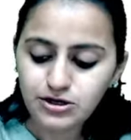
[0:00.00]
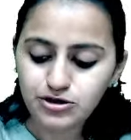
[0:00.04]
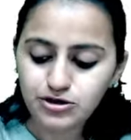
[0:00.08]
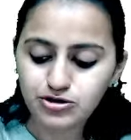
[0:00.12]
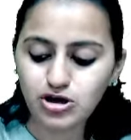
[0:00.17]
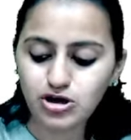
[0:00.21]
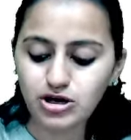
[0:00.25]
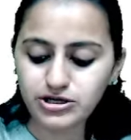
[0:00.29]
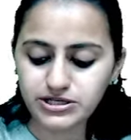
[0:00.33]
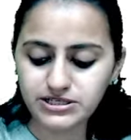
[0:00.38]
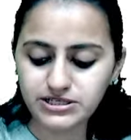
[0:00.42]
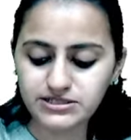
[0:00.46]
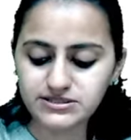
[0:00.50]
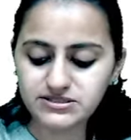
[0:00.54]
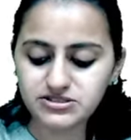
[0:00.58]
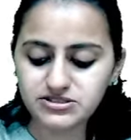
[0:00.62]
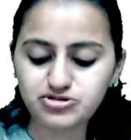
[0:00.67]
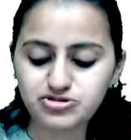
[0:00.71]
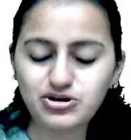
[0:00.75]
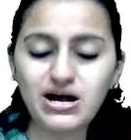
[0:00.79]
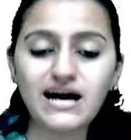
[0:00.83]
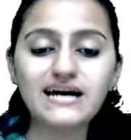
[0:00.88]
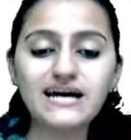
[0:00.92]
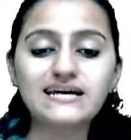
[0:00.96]
Trotter's
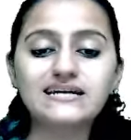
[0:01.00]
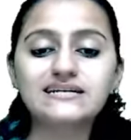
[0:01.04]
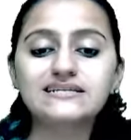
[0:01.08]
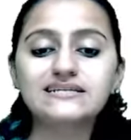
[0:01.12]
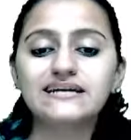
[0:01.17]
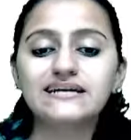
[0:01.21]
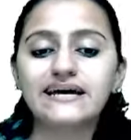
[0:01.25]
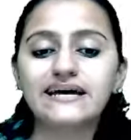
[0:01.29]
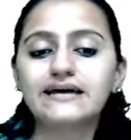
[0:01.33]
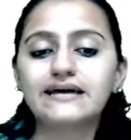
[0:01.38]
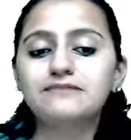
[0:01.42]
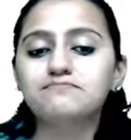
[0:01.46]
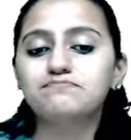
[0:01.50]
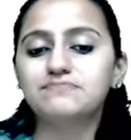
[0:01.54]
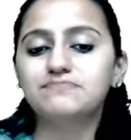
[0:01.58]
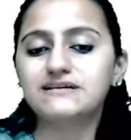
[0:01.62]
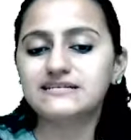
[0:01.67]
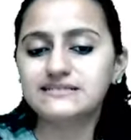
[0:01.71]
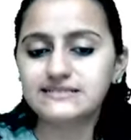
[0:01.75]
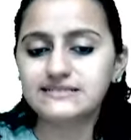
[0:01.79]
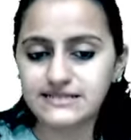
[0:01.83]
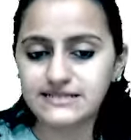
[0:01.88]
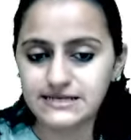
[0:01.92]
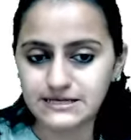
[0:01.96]
triad,
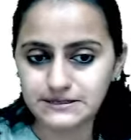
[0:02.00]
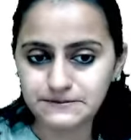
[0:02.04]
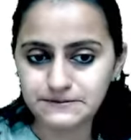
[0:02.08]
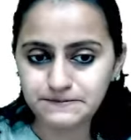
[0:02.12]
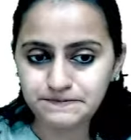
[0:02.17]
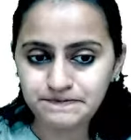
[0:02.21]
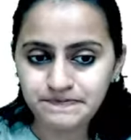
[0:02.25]
NPC.